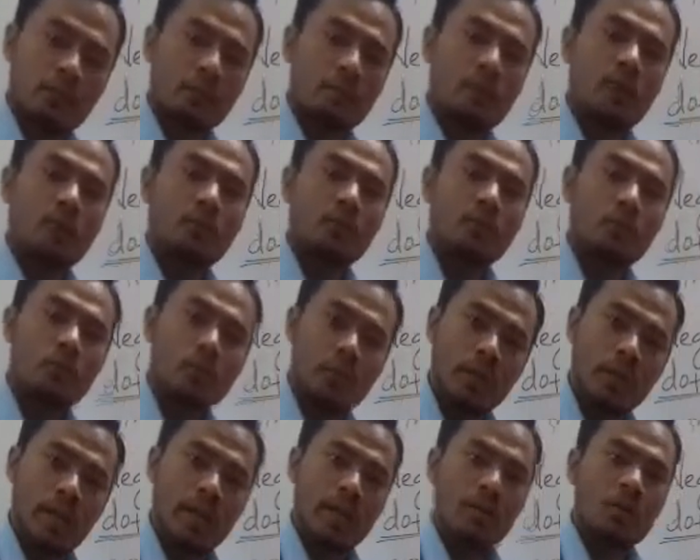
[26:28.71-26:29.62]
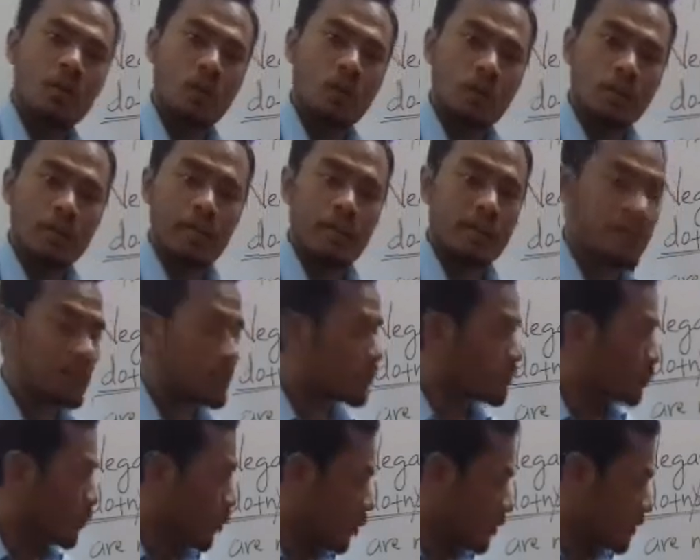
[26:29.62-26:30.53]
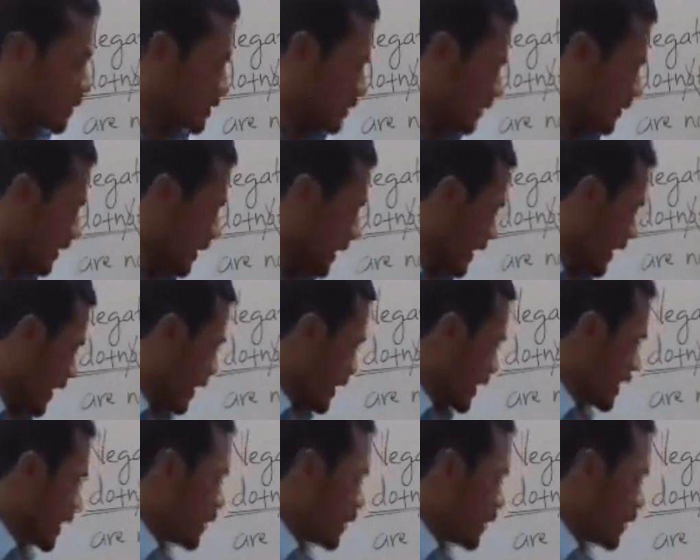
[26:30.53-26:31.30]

form of will and not, that is won't.